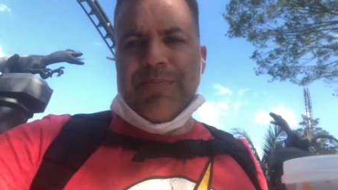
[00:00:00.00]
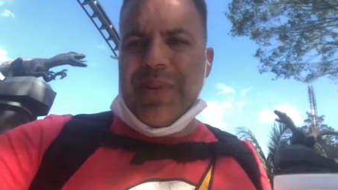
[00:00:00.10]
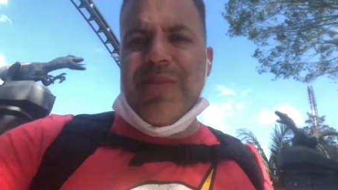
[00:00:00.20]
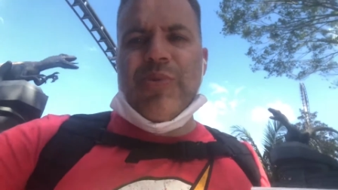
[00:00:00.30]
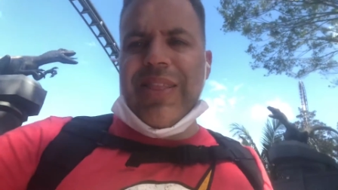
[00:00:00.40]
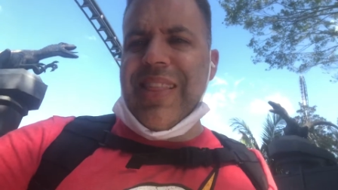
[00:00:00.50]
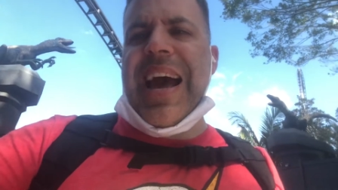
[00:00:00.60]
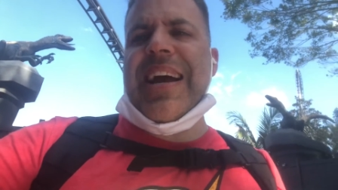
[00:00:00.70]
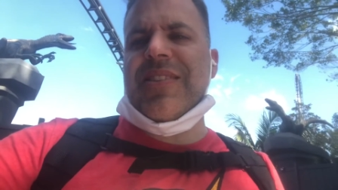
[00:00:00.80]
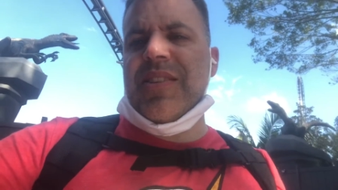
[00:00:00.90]
be
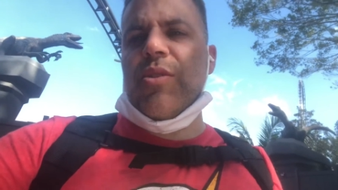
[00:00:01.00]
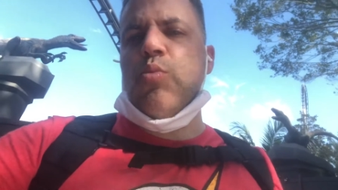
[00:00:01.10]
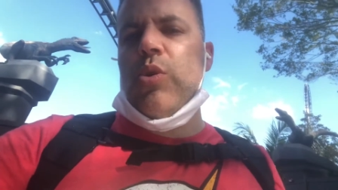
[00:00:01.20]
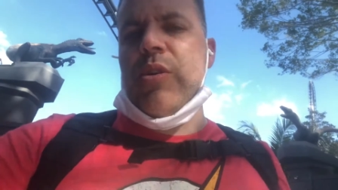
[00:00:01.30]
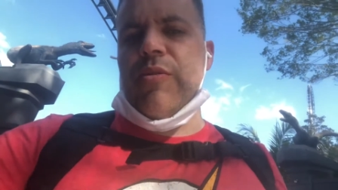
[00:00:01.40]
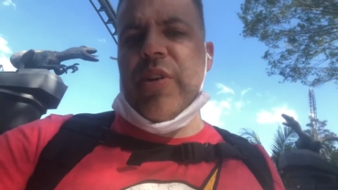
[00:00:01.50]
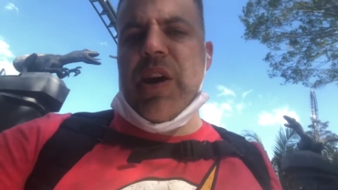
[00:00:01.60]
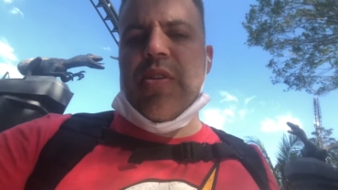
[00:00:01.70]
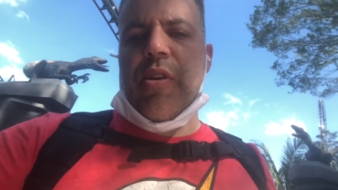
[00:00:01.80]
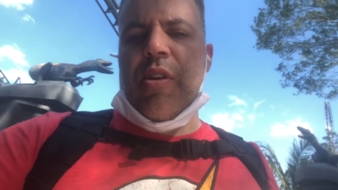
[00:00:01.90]
relaxed in one or the
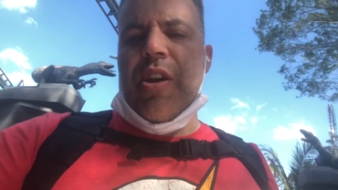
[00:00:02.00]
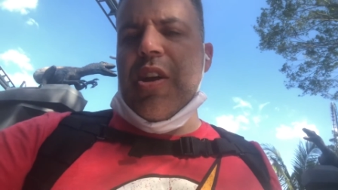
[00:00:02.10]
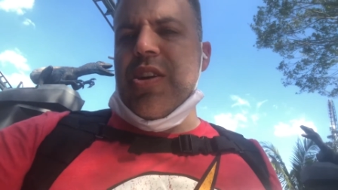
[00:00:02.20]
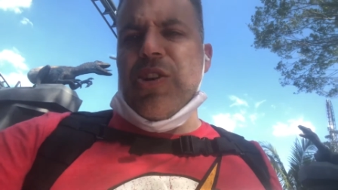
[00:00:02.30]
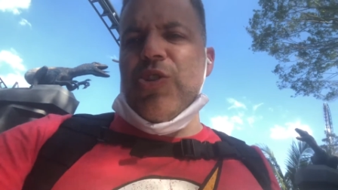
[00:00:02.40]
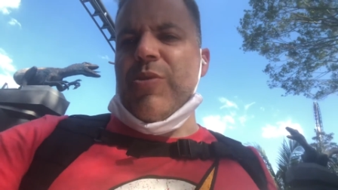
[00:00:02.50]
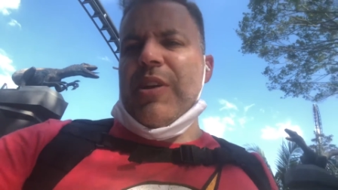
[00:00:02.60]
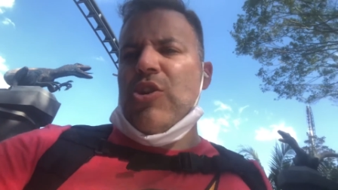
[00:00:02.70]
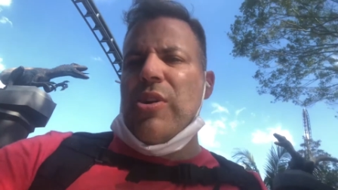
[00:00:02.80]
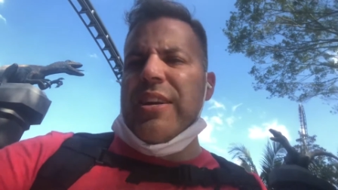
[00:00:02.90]
other. You, know, you can
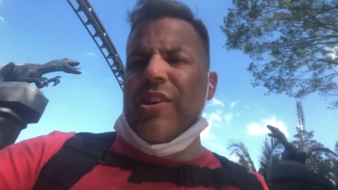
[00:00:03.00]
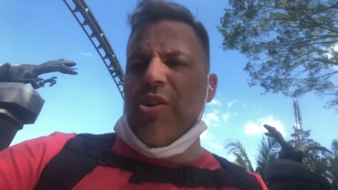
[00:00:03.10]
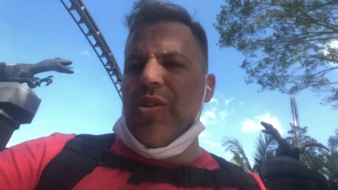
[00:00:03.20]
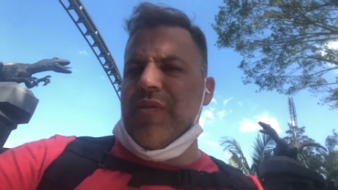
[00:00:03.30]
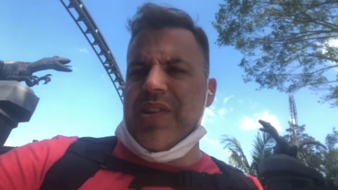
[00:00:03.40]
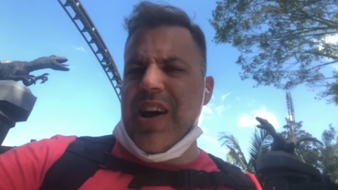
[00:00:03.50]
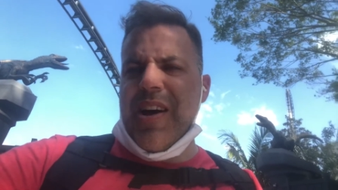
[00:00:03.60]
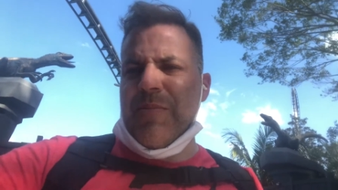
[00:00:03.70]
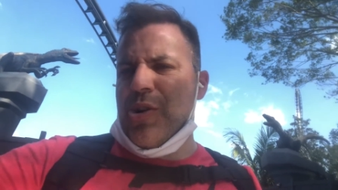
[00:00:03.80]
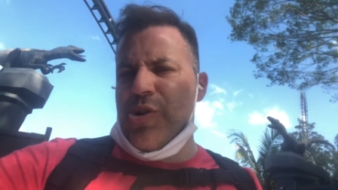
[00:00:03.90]
be correcting all of the
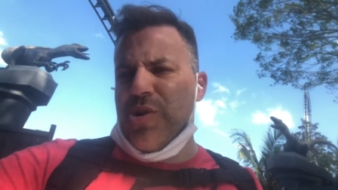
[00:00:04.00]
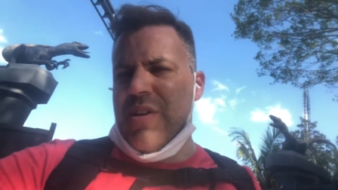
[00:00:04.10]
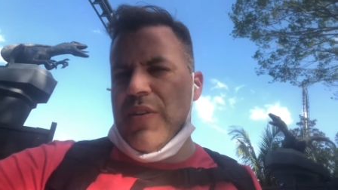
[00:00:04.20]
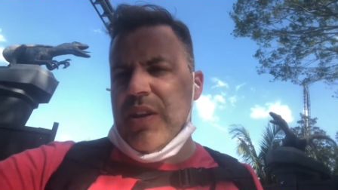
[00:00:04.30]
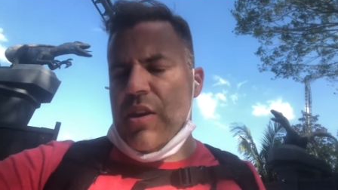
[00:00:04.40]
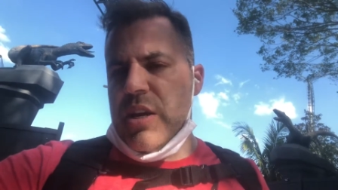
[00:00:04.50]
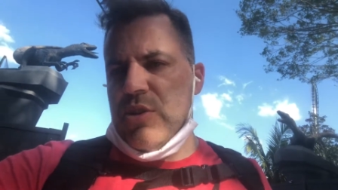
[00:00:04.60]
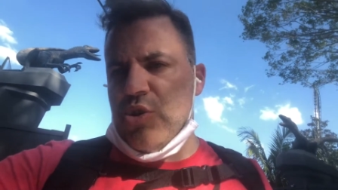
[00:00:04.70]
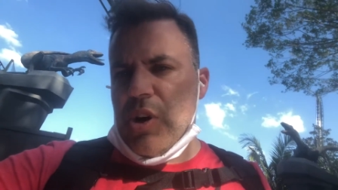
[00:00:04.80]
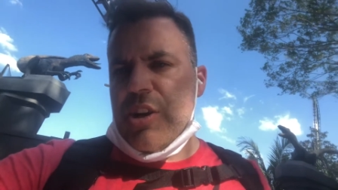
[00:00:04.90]
time, but are you giving the
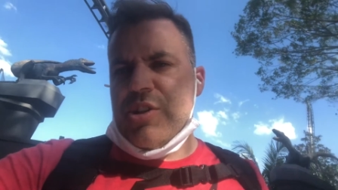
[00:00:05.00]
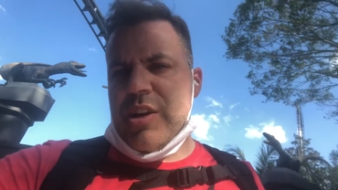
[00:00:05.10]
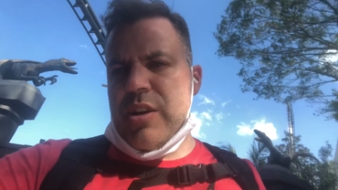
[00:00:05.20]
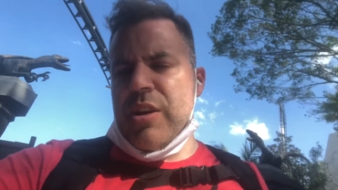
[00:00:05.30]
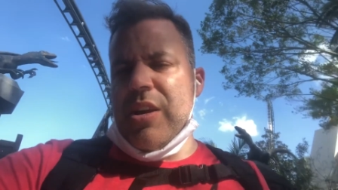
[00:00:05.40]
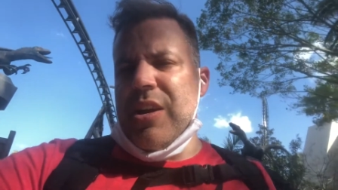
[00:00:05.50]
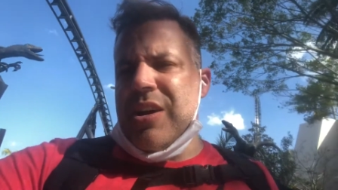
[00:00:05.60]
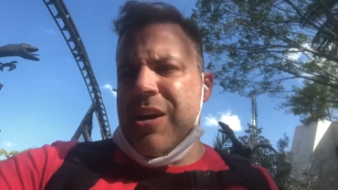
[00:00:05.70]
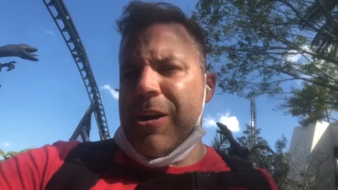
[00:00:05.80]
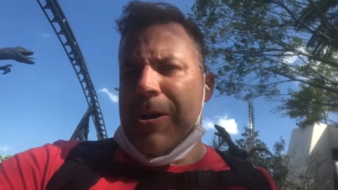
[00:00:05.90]
instruction
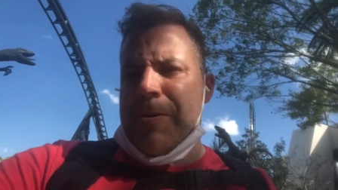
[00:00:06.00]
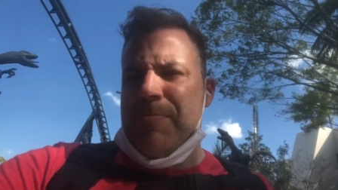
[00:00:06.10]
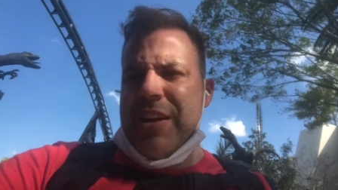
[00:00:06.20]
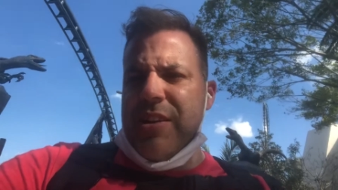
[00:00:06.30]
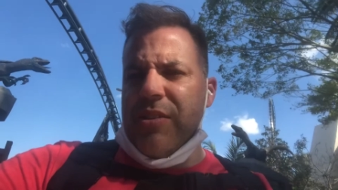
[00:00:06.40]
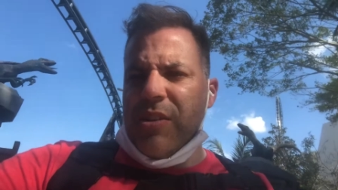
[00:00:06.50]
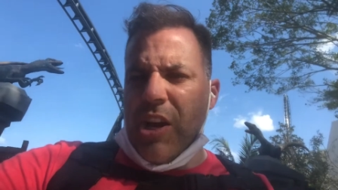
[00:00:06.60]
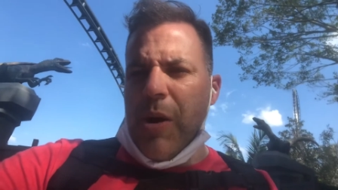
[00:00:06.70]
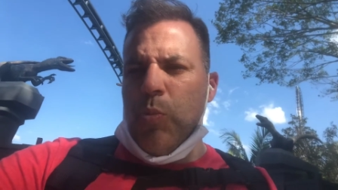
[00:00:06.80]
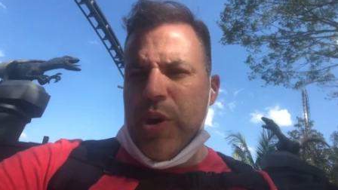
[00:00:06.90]
um, that needs to
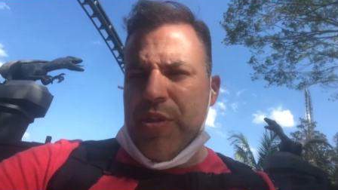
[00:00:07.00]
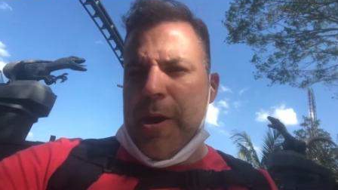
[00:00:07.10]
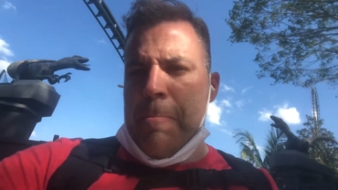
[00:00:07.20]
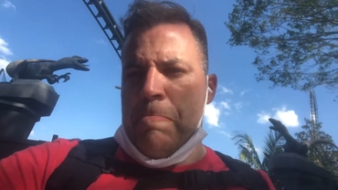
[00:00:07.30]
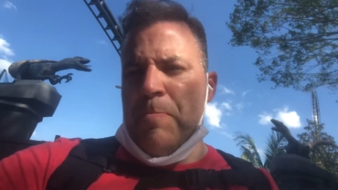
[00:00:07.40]
come with it?